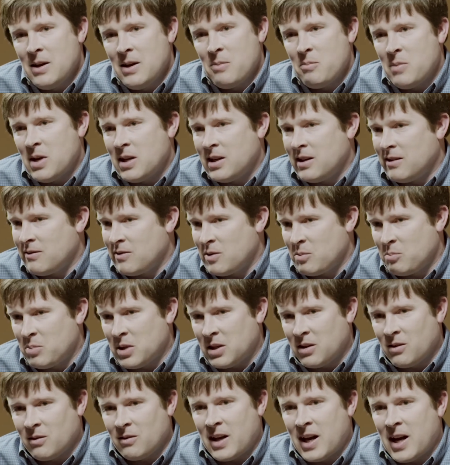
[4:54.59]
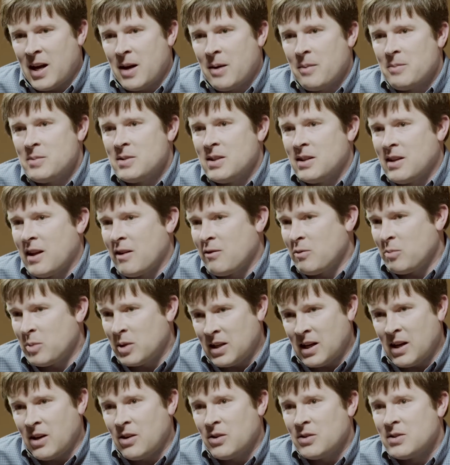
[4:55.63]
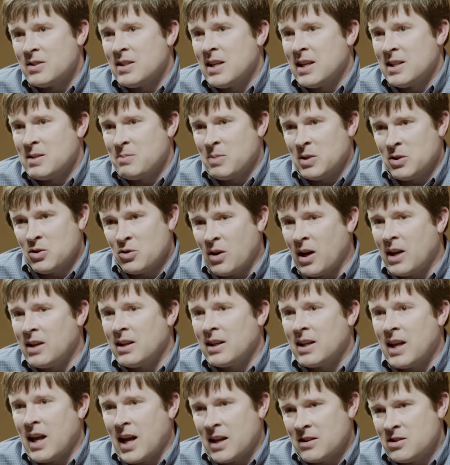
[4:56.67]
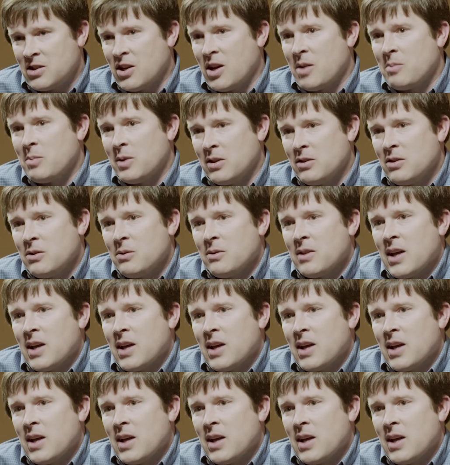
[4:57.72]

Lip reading: many of the bigger labs and everybody else has been trying to catch up and do